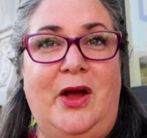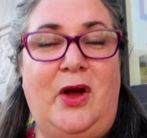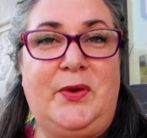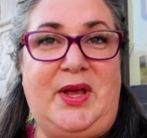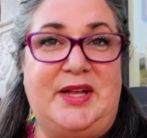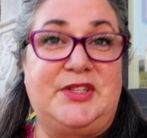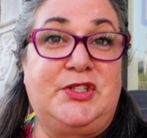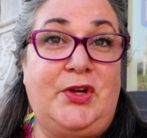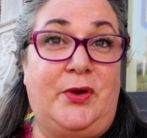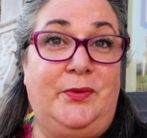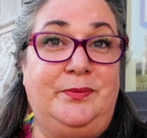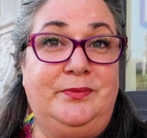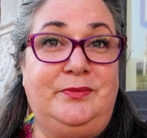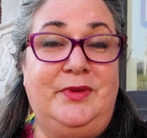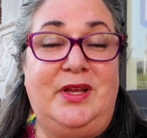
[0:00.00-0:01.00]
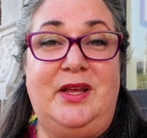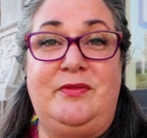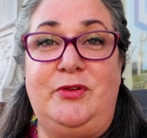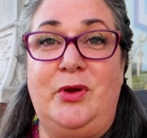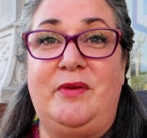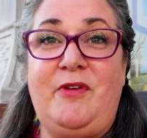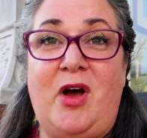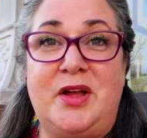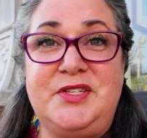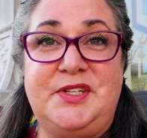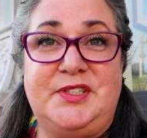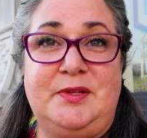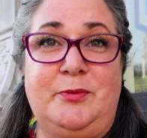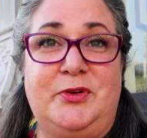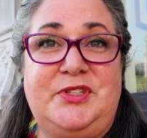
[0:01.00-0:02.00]
Okay, so if you have
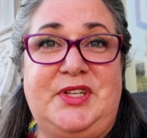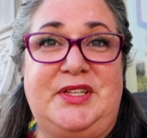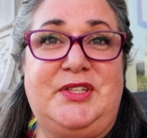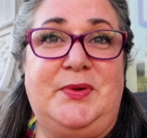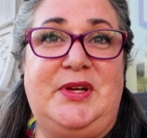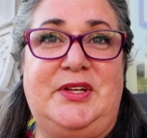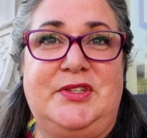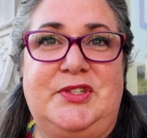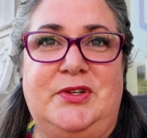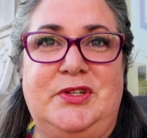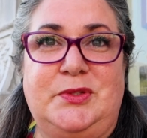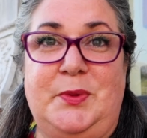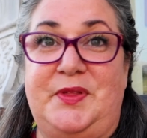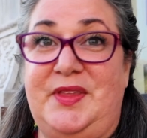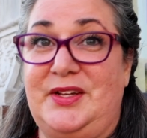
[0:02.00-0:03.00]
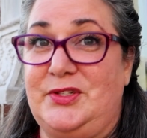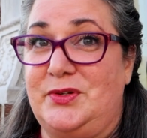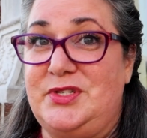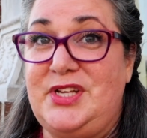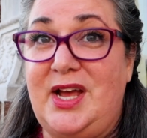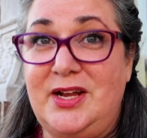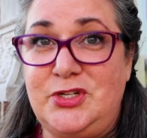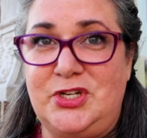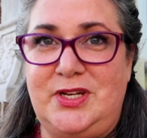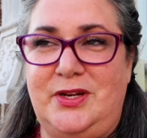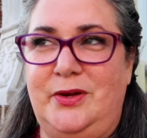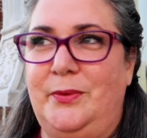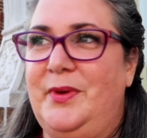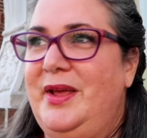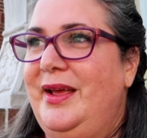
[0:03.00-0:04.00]
autism or sensory concerns where things are touching
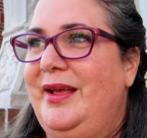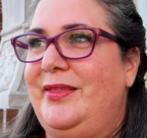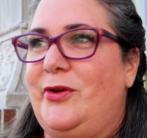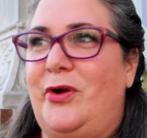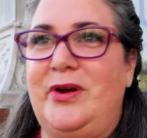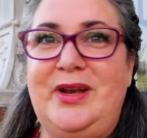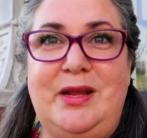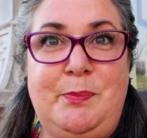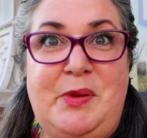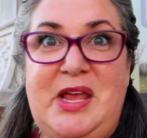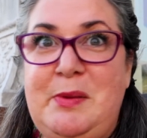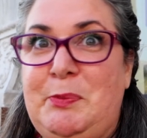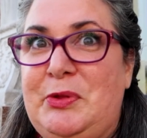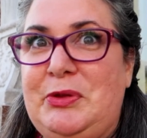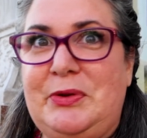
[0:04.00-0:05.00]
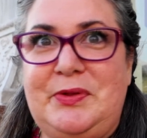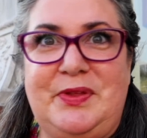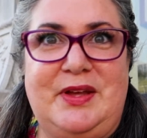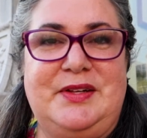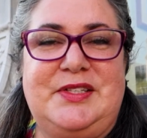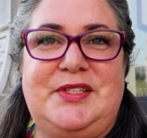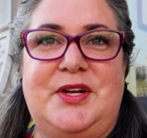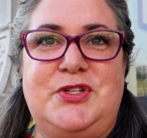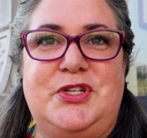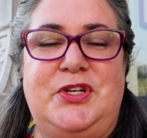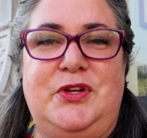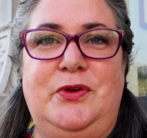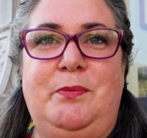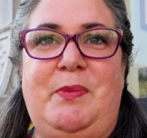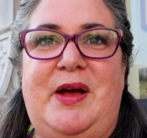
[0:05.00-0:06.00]
you, there aren't any people or things touching
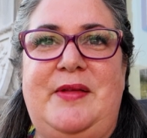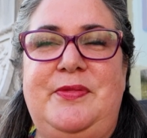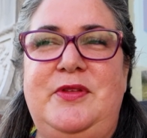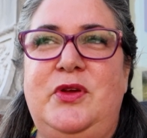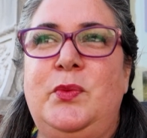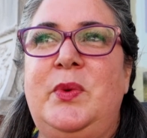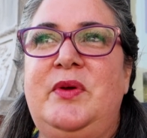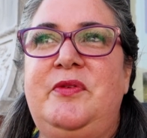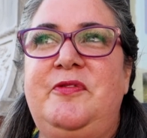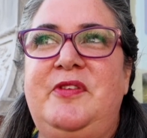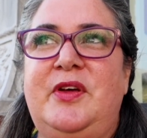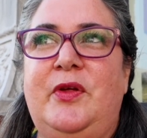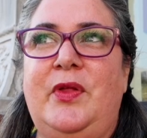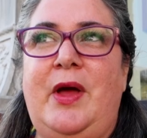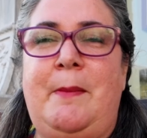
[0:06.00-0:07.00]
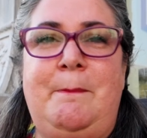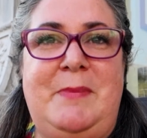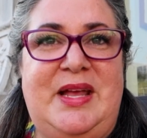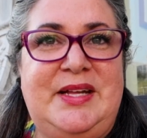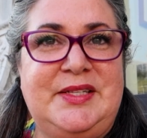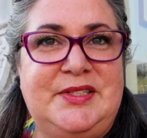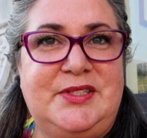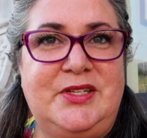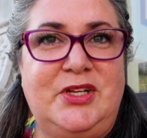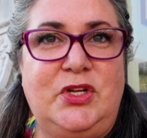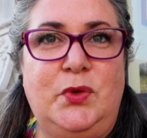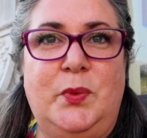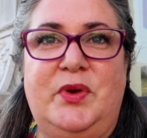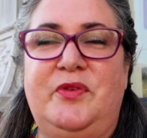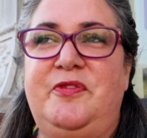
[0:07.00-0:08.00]
you, but you will feel a mist,
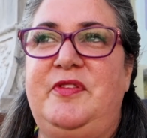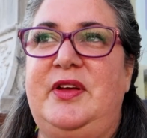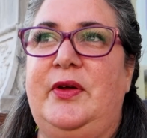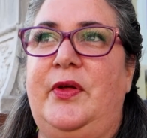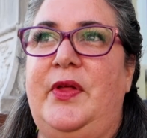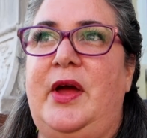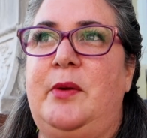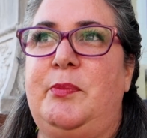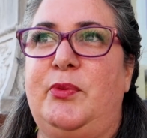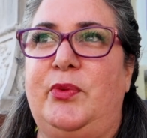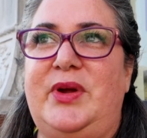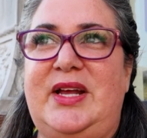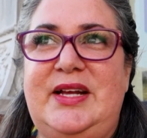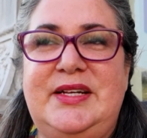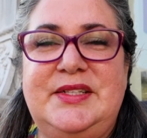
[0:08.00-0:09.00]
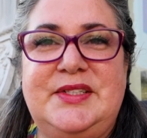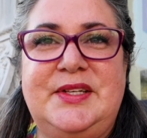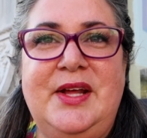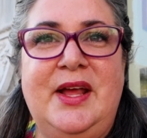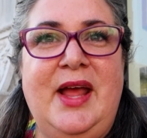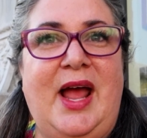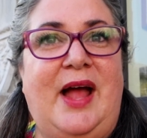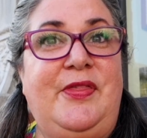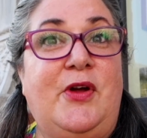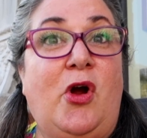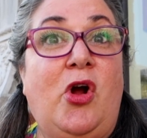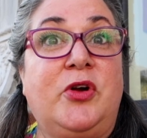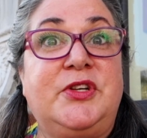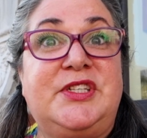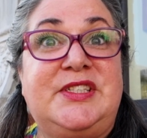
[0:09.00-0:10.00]
you will feel a breeze, and there
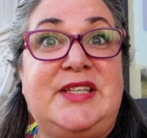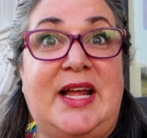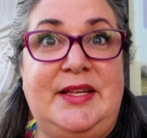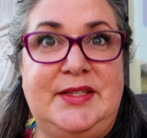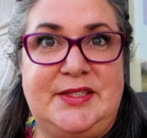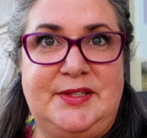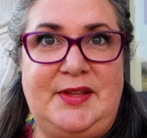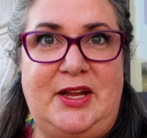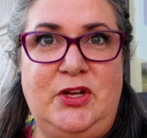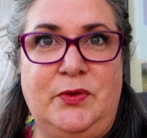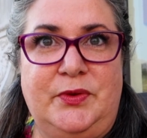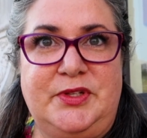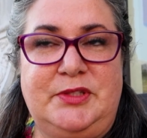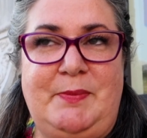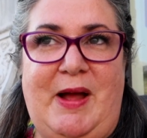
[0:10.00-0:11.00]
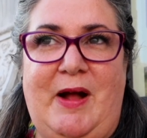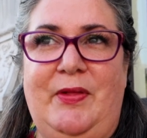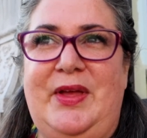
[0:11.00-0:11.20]
are scents that you'll smell.